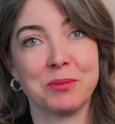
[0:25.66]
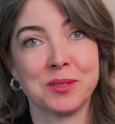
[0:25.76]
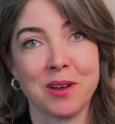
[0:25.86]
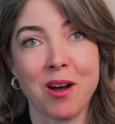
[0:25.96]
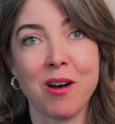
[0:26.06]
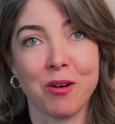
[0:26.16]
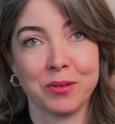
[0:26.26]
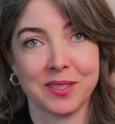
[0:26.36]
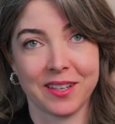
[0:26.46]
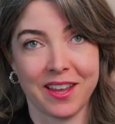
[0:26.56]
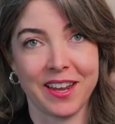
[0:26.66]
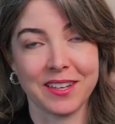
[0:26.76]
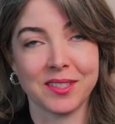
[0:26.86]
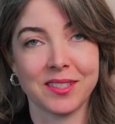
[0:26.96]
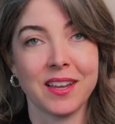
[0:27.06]
it was not always the
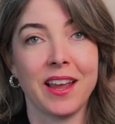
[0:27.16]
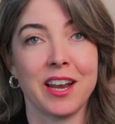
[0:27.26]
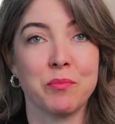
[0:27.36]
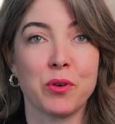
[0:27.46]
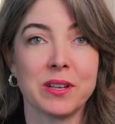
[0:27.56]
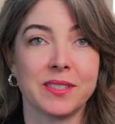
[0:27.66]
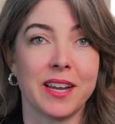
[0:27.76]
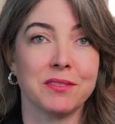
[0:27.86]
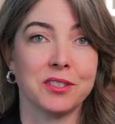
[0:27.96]
case. And it boils down